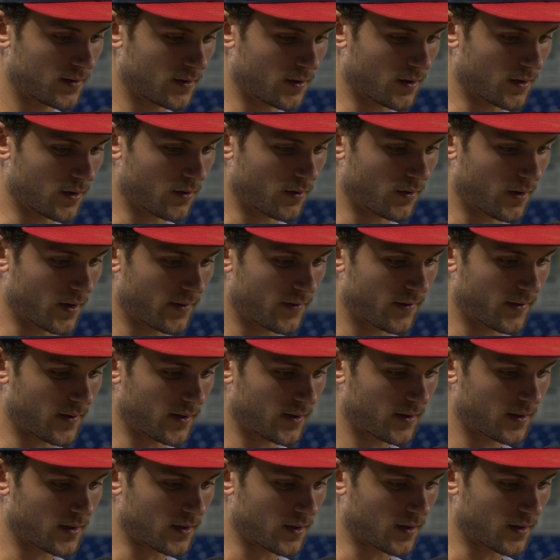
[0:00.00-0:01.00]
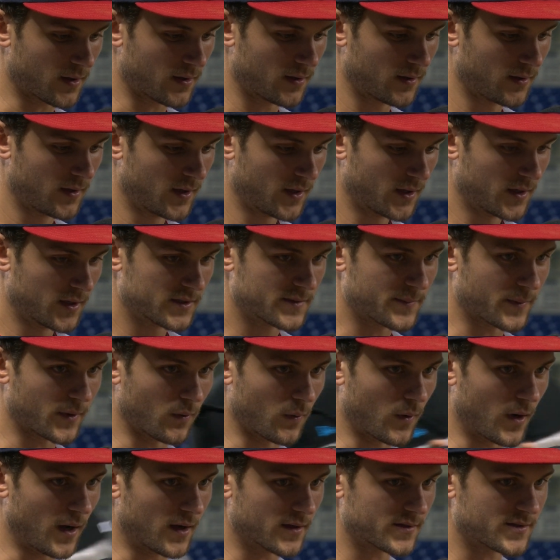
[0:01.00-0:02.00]
you know, I think it's been a
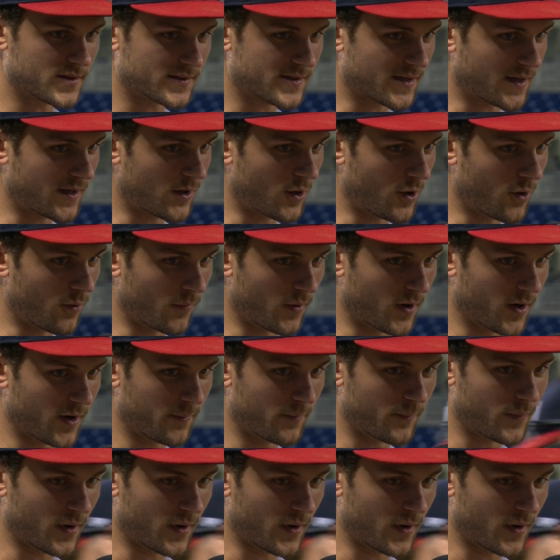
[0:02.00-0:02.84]
while since I hit a home run,